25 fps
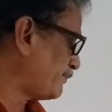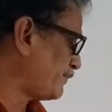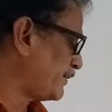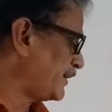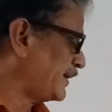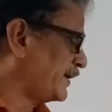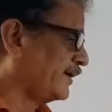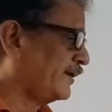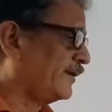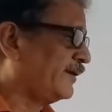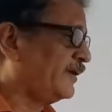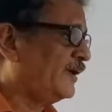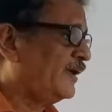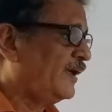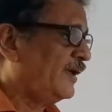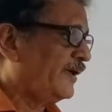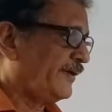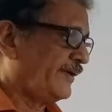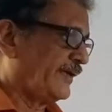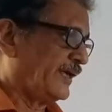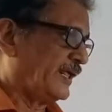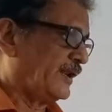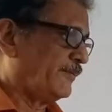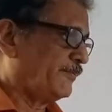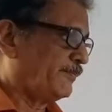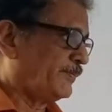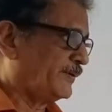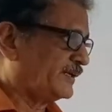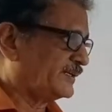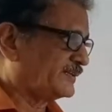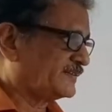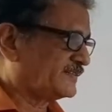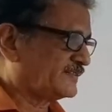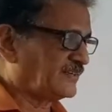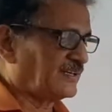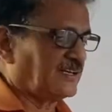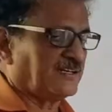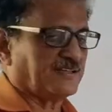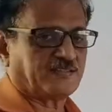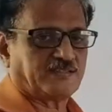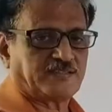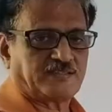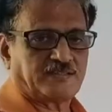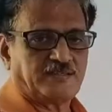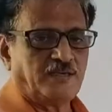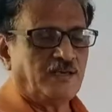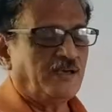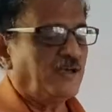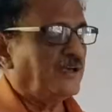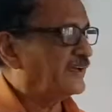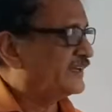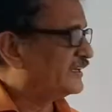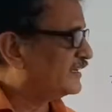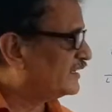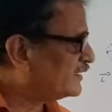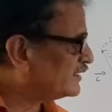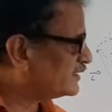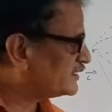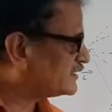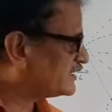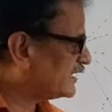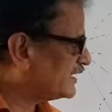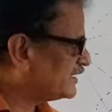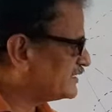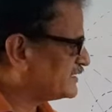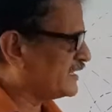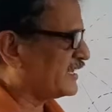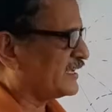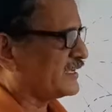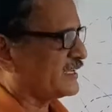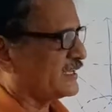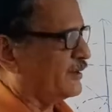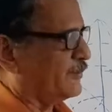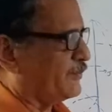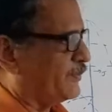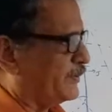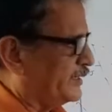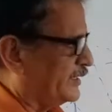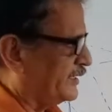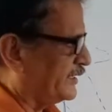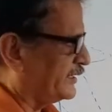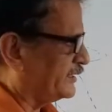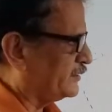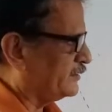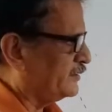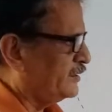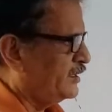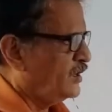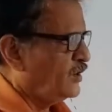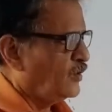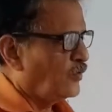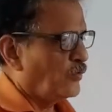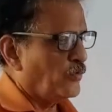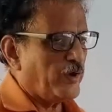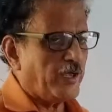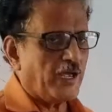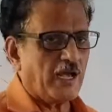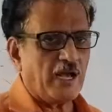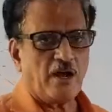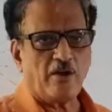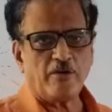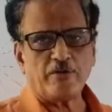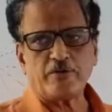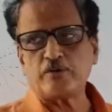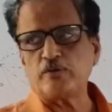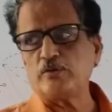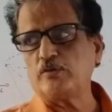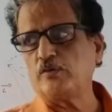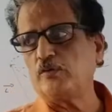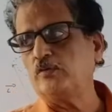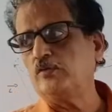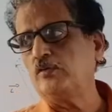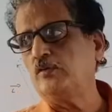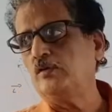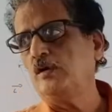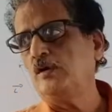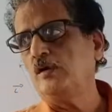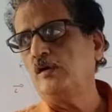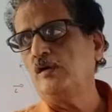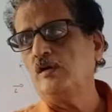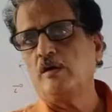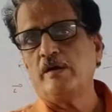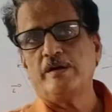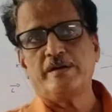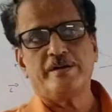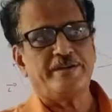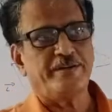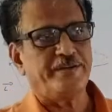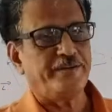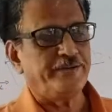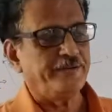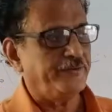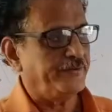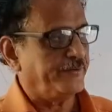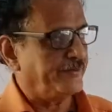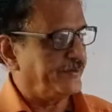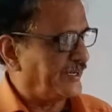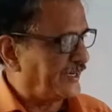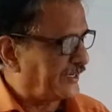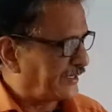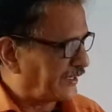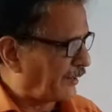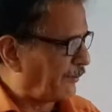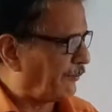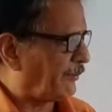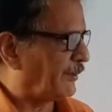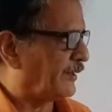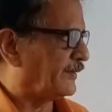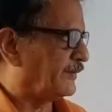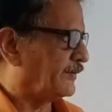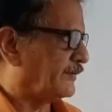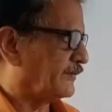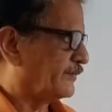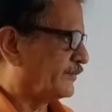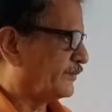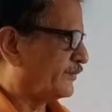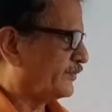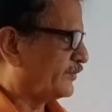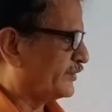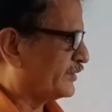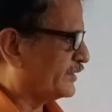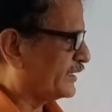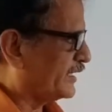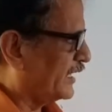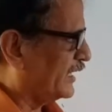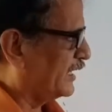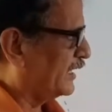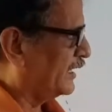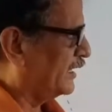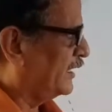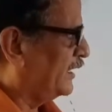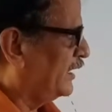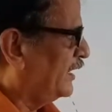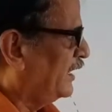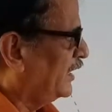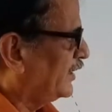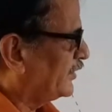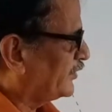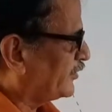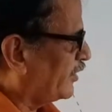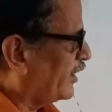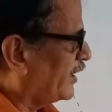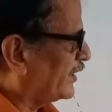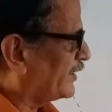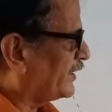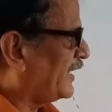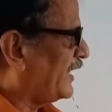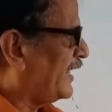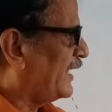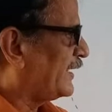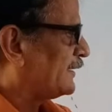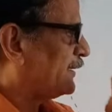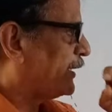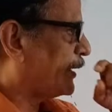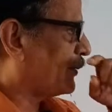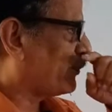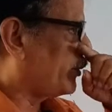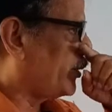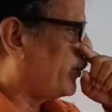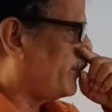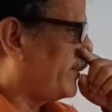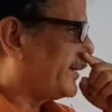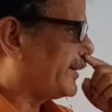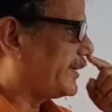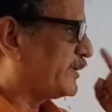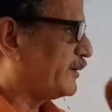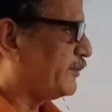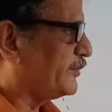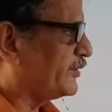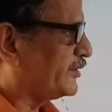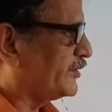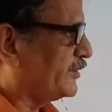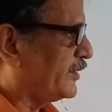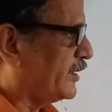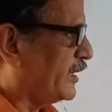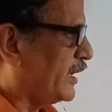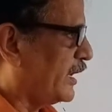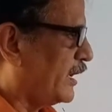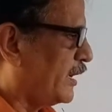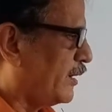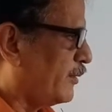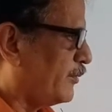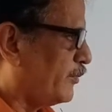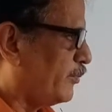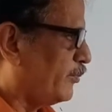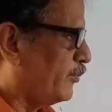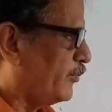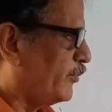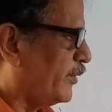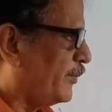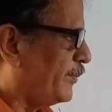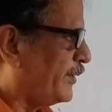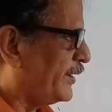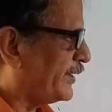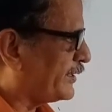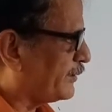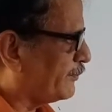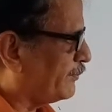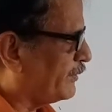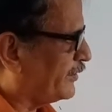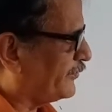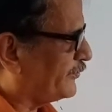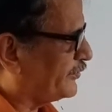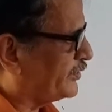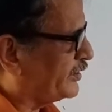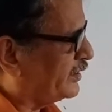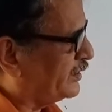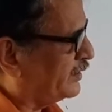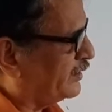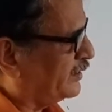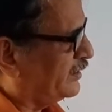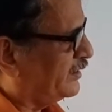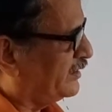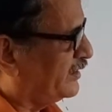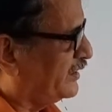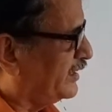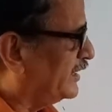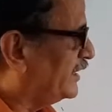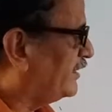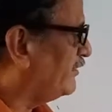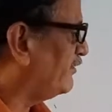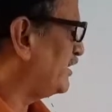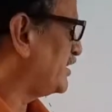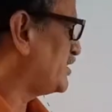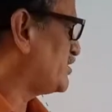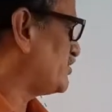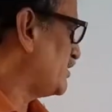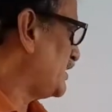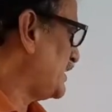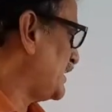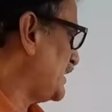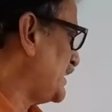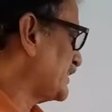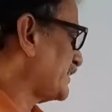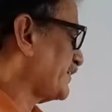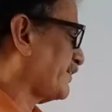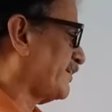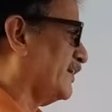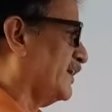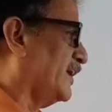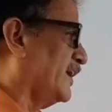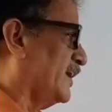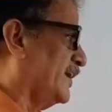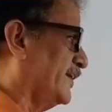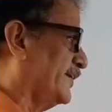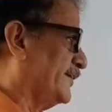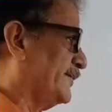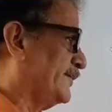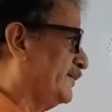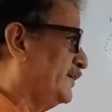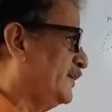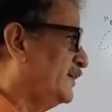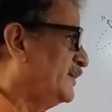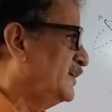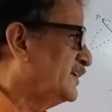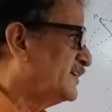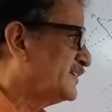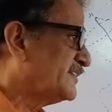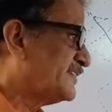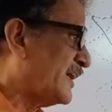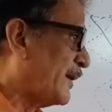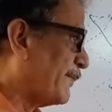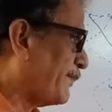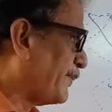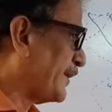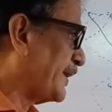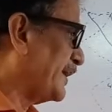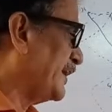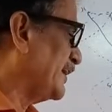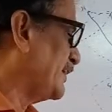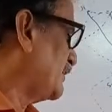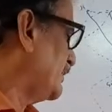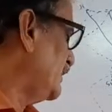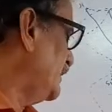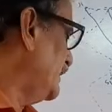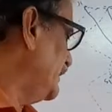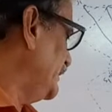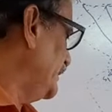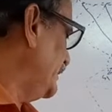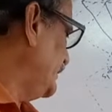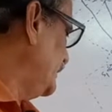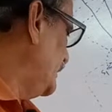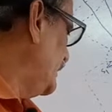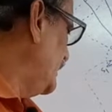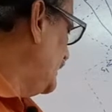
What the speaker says: by L plus S. In JJ coupling, we have to determine the total angular momentum of the individual electron separately.